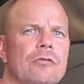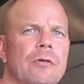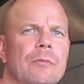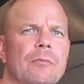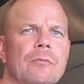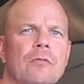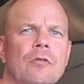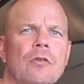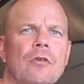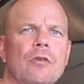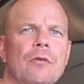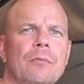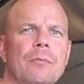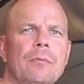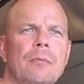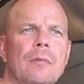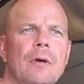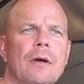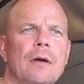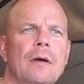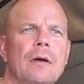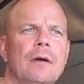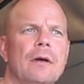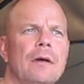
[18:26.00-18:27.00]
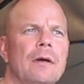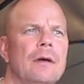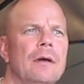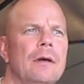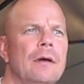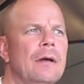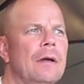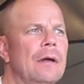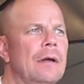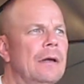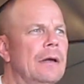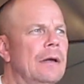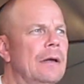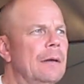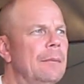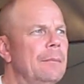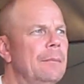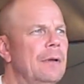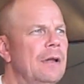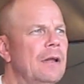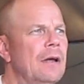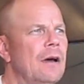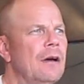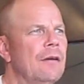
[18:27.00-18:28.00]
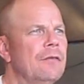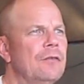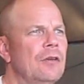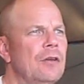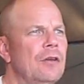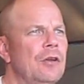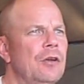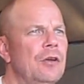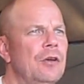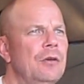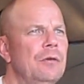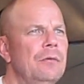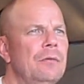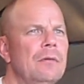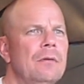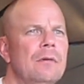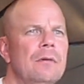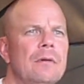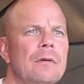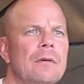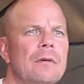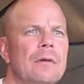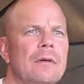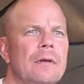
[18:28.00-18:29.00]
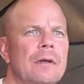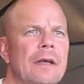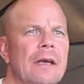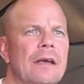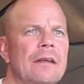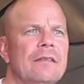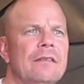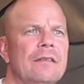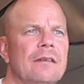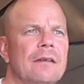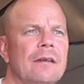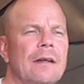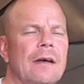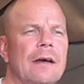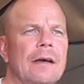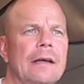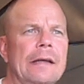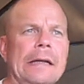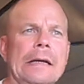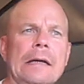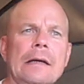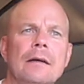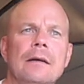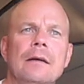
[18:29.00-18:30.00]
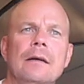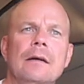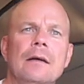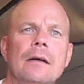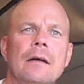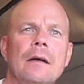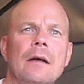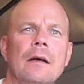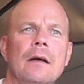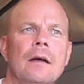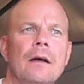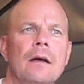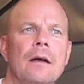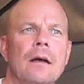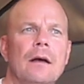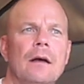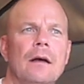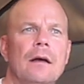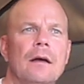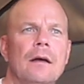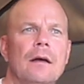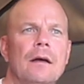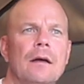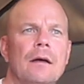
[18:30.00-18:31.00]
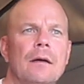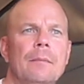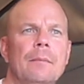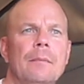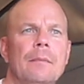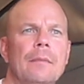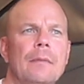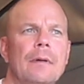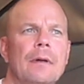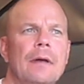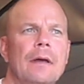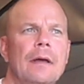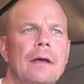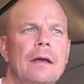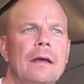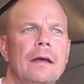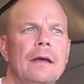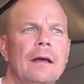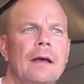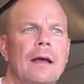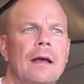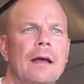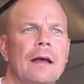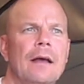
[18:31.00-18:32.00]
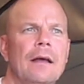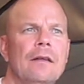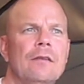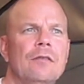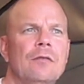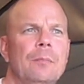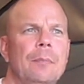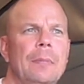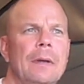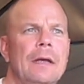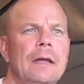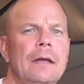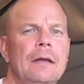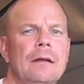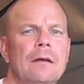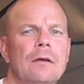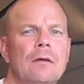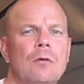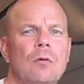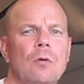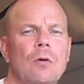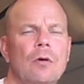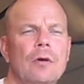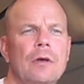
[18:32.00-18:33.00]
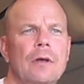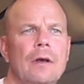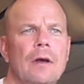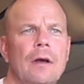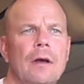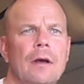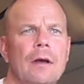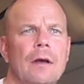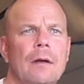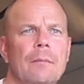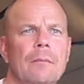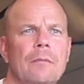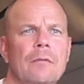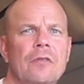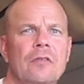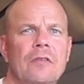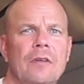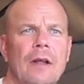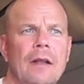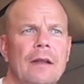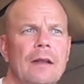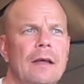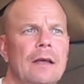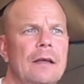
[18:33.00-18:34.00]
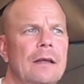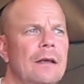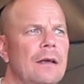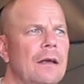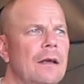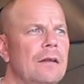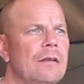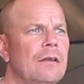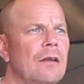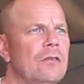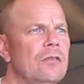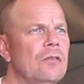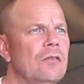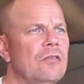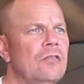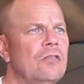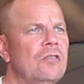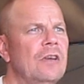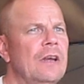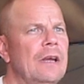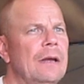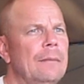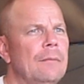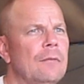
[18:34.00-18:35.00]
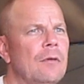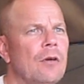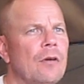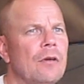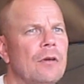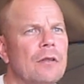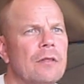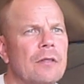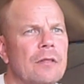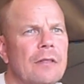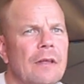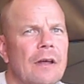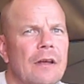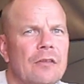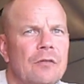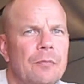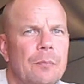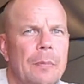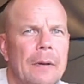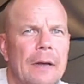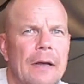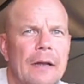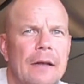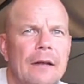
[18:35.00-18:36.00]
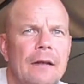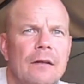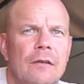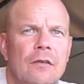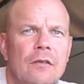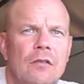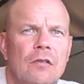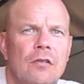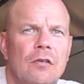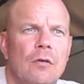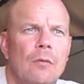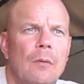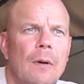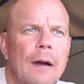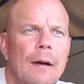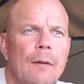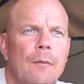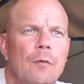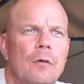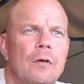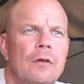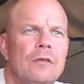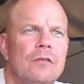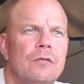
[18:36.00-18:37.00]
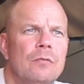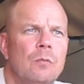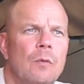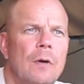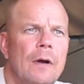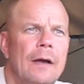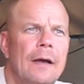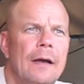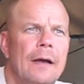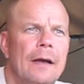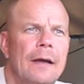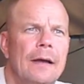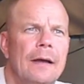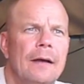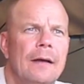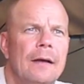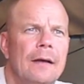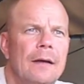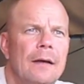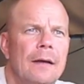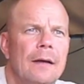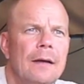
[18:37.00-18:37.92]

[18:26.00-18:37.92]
sometime mid-afternoon yesterday, it has been quite steady. It doesn't seem like there's been 2 hours where